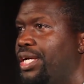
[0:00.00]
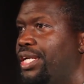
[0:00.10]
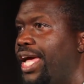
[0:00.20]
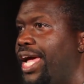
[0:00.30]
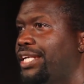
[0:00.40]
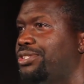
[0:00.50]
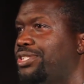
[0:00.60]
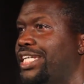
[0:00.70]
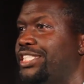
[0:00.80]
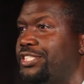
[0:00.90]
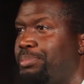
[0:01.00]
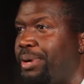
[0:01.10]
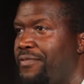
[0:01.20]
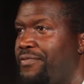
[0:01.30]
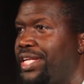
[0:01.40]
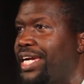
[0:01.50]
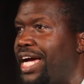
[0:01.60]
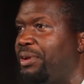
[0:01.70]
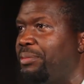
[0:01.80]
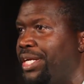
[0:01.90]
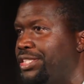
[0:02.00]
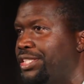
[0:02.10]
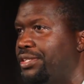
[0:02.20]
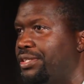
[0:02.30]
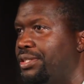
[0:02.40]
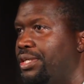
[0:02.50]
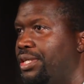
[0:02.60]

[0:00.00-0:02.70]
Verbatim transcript: the exercises painfully complement each other.